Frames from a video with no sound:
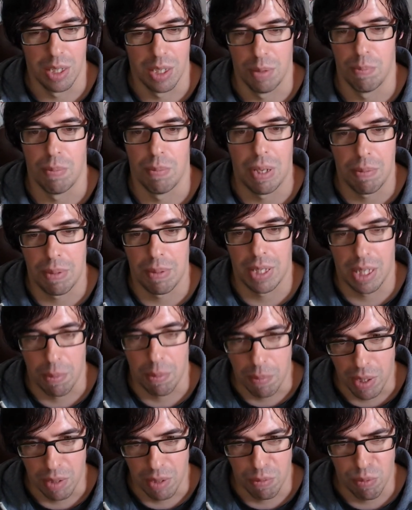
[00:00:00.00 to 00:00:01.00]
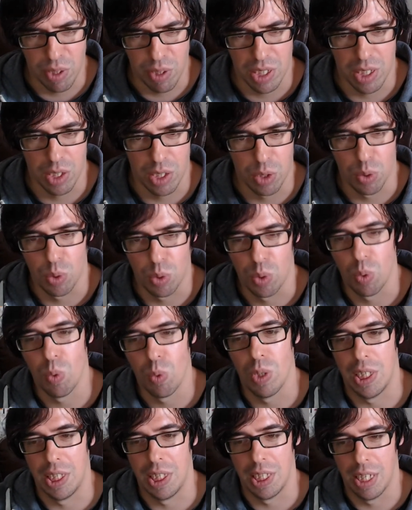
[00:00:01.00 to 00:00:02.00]
maybe they might think that you're
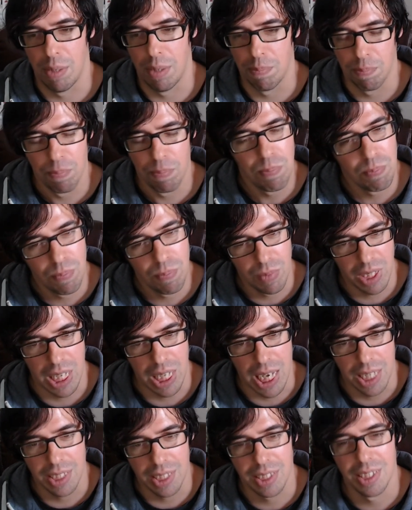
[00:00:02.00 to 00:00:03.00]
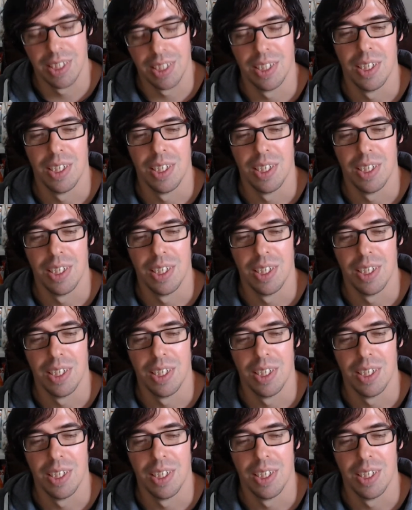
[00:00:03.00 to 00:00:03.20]
calling them that,